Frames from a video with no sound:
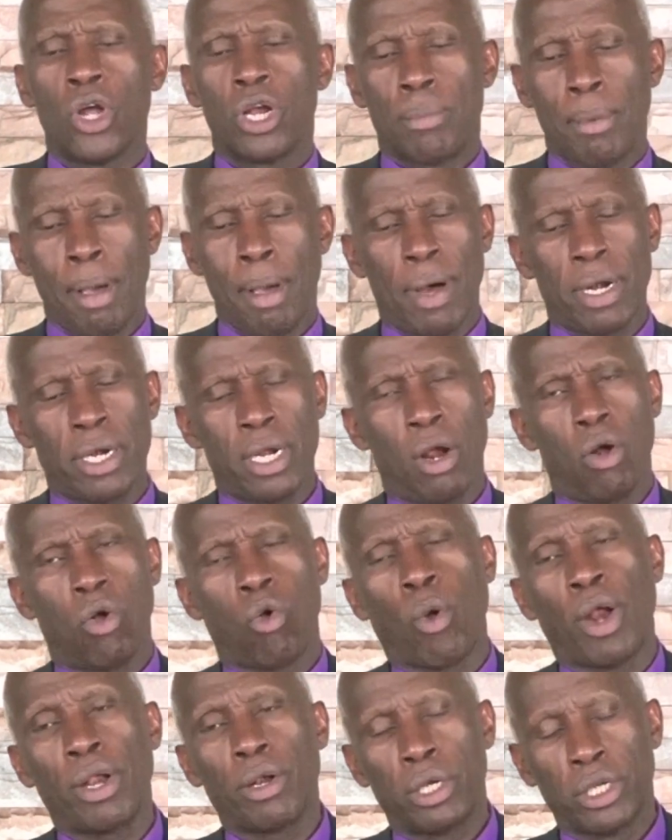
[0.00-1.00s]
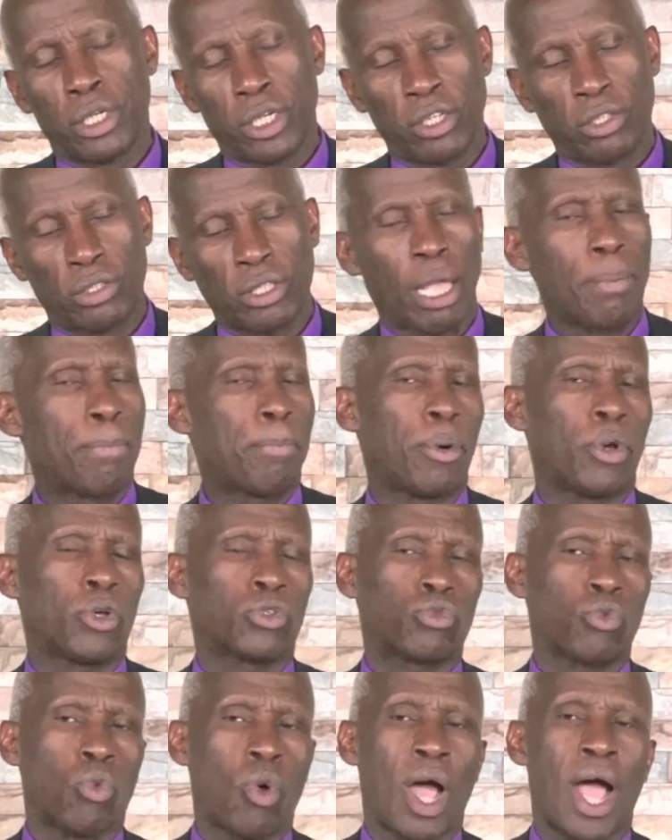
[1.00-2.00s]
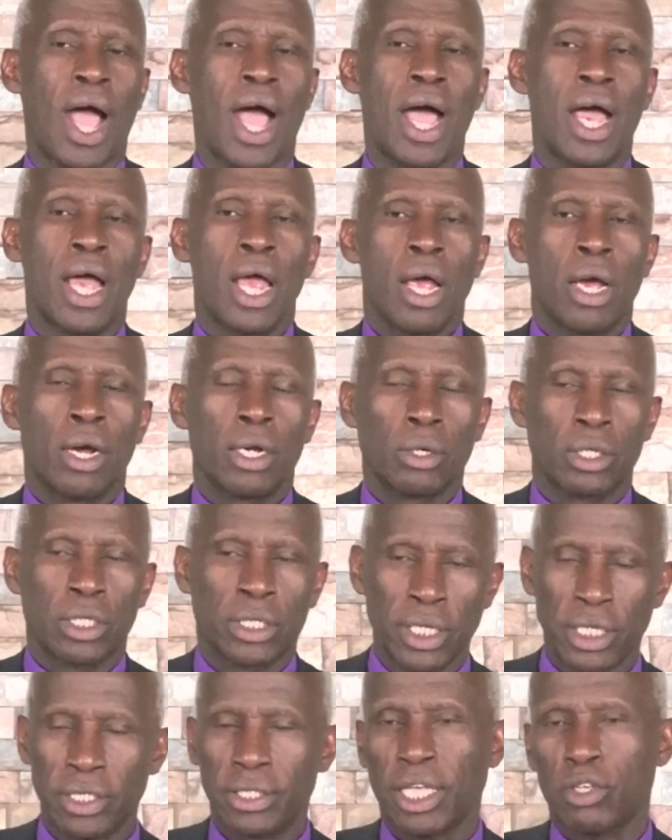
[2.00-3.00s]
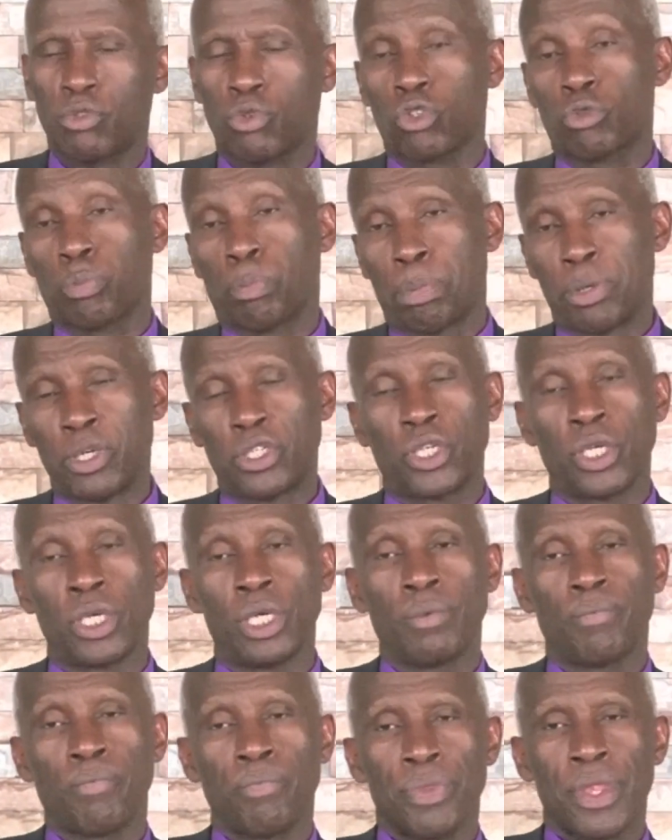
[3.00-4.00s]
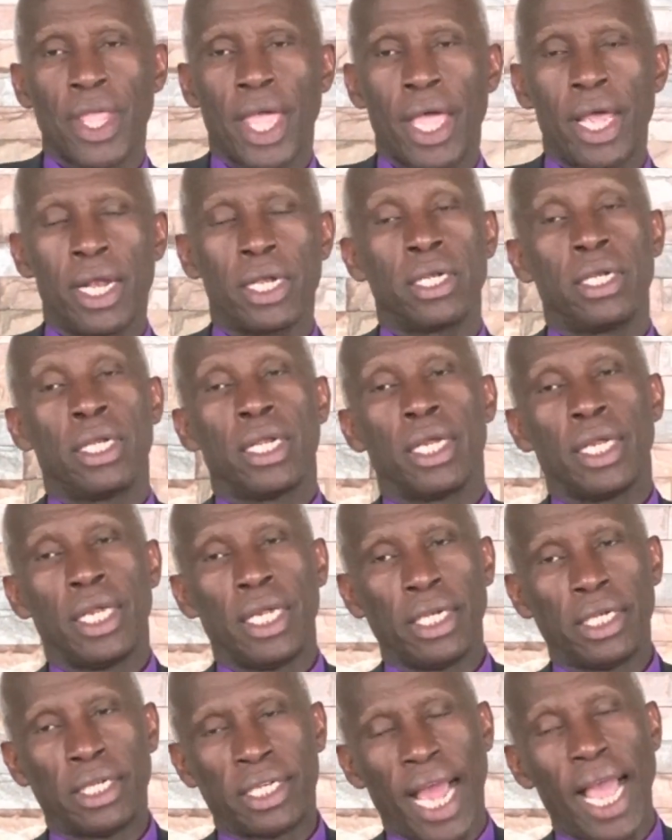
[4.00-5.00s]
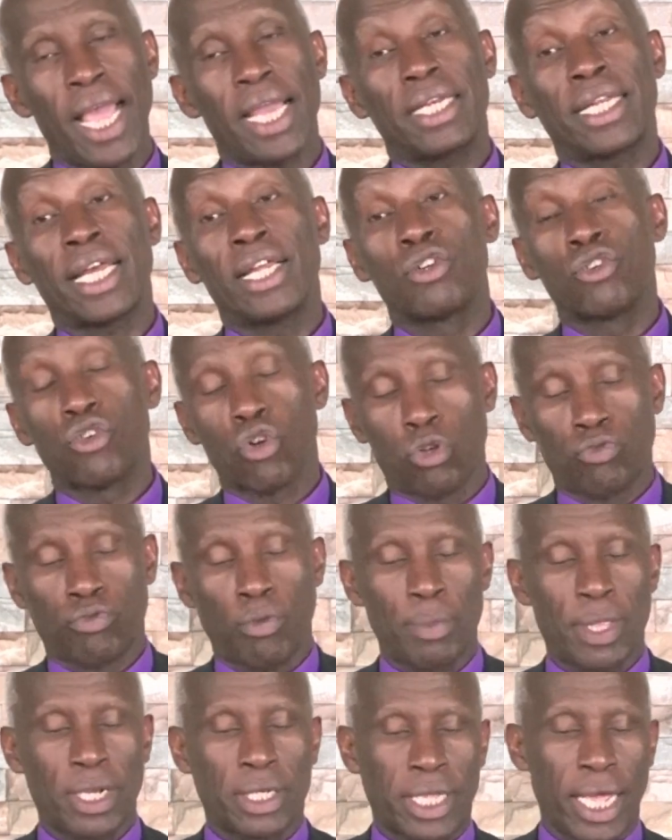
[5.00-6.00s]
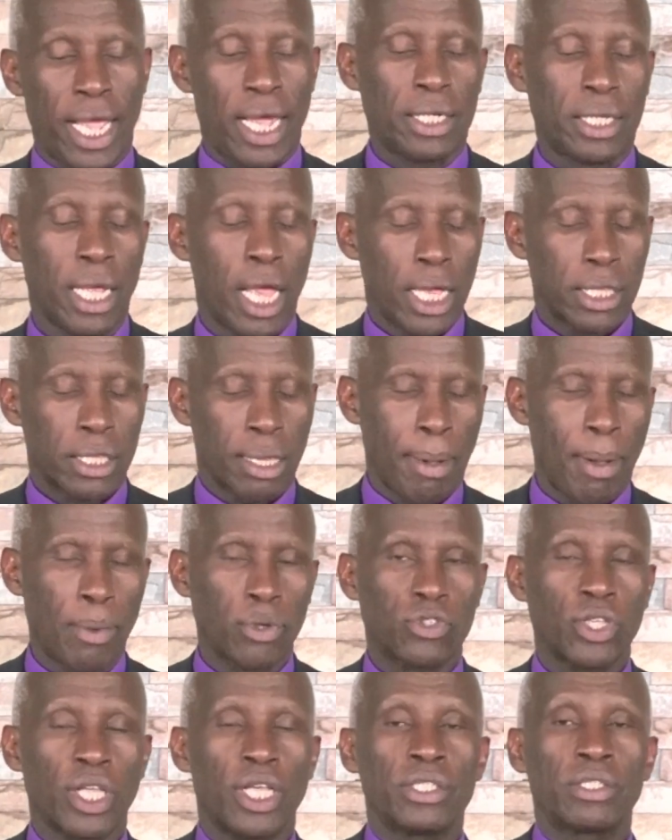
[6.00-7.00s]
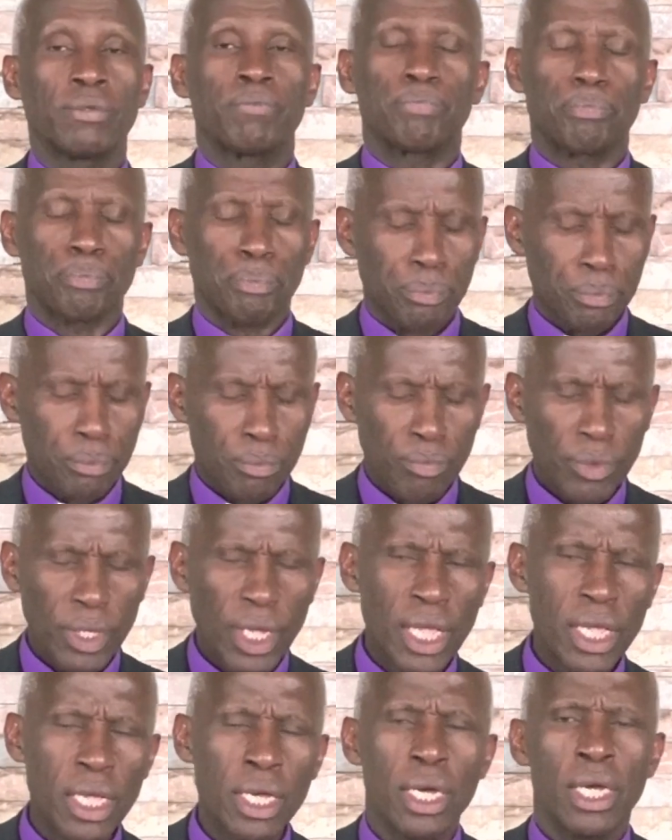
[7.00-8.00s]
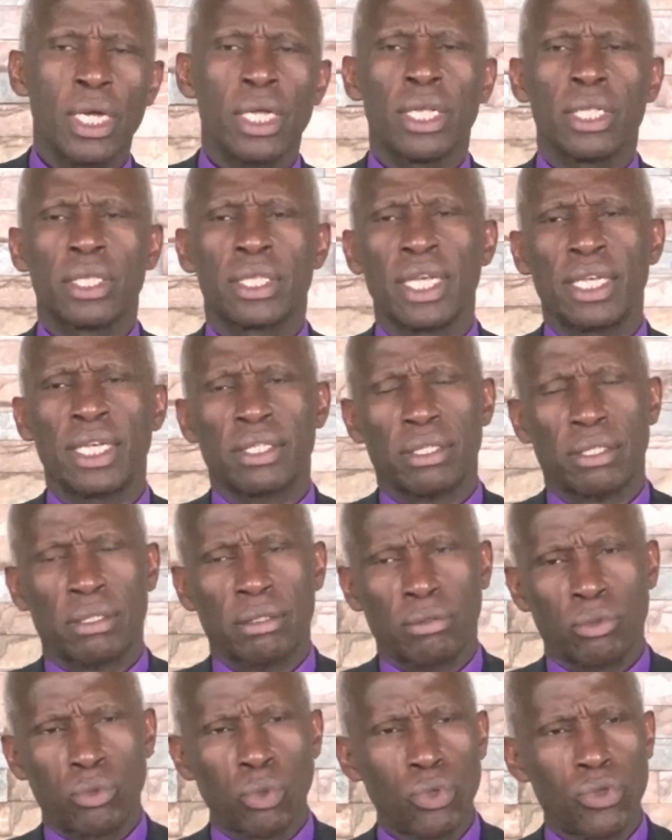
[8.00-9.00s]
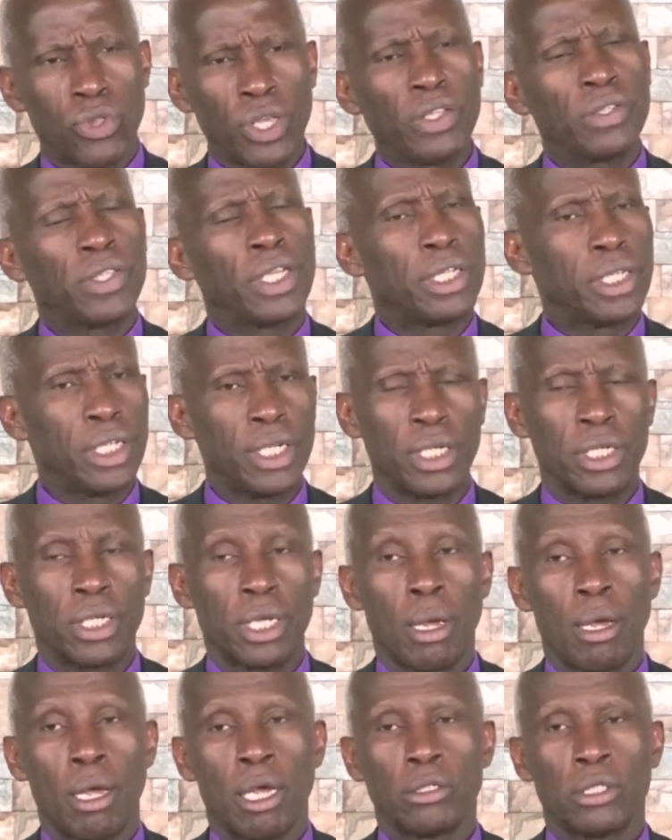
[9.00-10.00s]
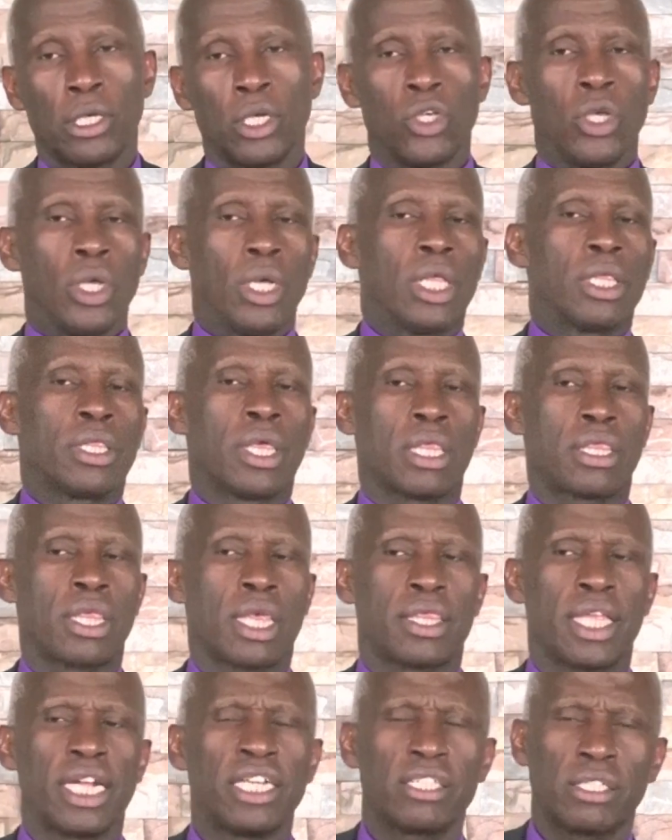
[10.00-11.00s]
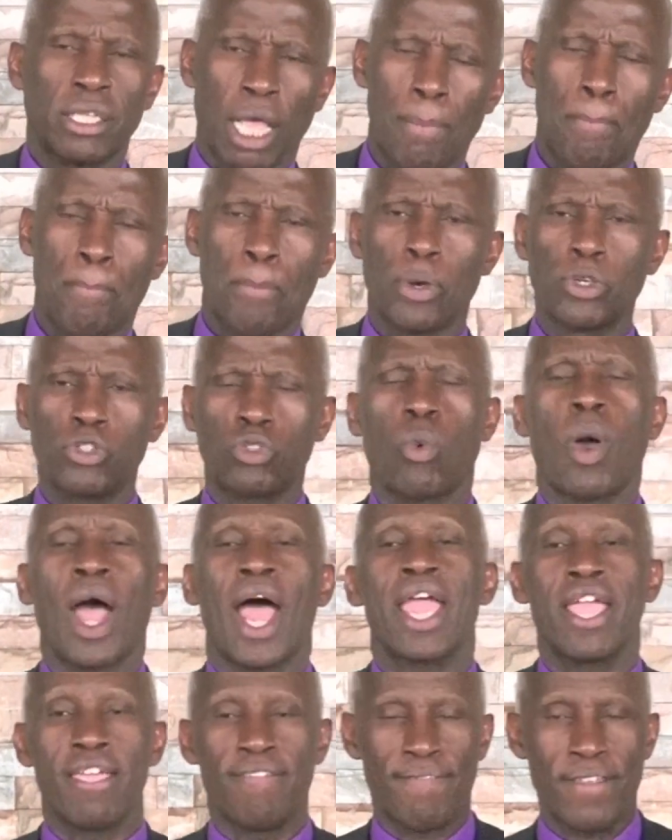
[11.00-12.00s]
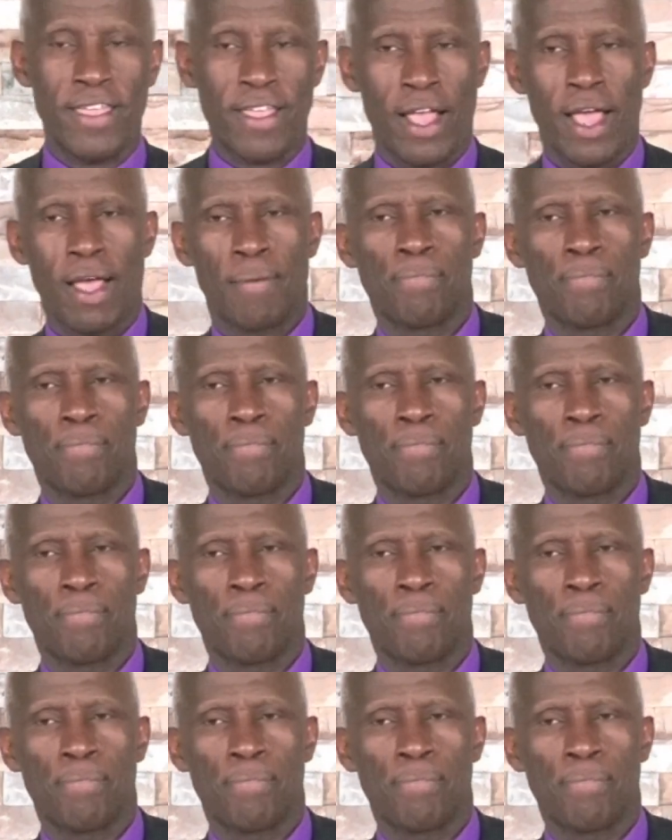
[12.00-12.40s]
Remember now when disciples were... Jesus was preaching and he died and rose from the dead. The Bible says, there's two things he did. The disciples were heavy.